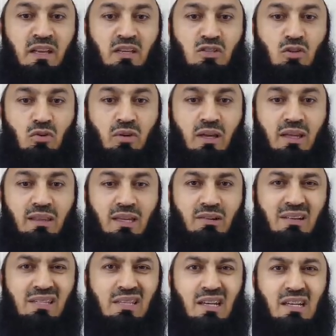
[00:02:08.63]
So there
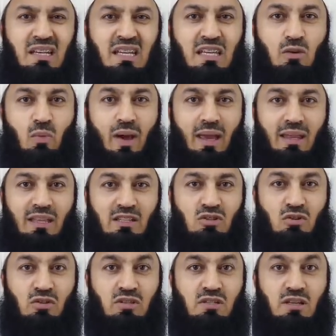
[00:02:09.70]
is a leeway that's
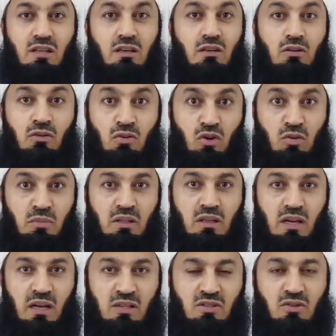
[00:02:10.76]
considered normal.
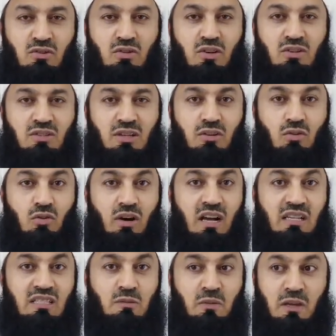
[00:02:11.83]
Ask your doctor or
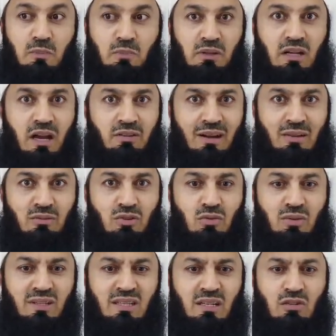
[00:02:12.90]
ask people around
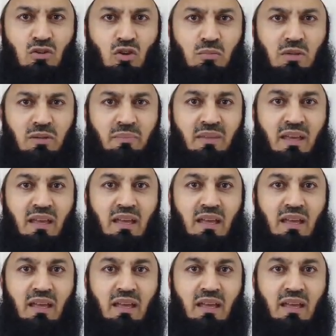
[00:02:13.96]
you, is it normal?